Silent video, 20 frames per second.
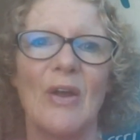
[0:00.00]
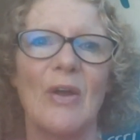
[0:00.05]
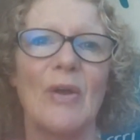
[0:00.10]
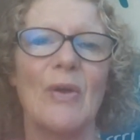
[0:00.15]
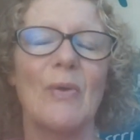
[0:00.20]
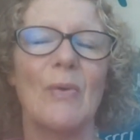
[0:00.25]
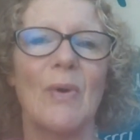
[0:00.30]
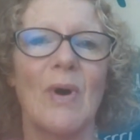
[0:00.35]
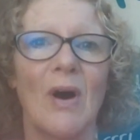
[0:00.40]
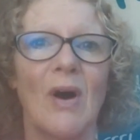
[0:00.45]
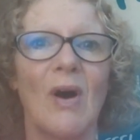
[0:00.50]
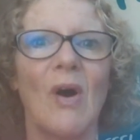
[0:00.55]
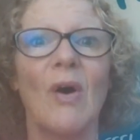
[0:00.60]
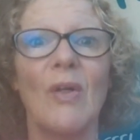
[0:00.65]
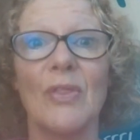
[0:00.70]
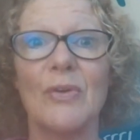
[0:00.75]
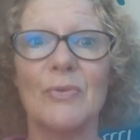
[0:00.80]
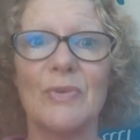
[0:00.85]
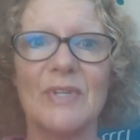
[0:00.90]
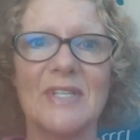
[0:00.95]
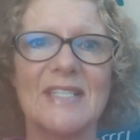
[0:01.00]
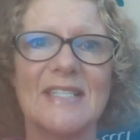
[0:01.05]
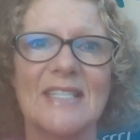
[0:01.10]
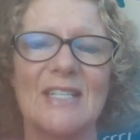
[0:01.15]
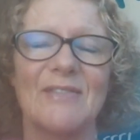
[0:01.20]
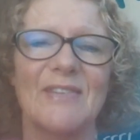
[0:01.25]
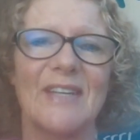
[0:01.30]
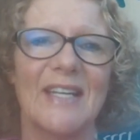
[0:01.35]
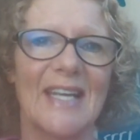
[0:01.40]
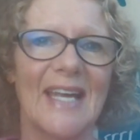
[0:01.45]
who are on the
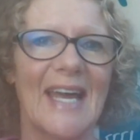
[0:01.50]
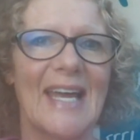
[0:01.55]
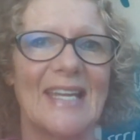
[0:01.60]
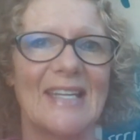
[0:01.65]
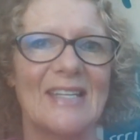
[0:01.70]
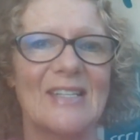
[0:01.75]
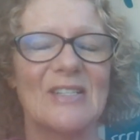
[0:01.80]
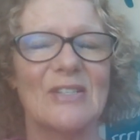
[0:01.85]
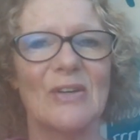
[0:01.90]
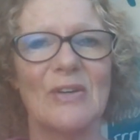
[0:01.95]
receiving end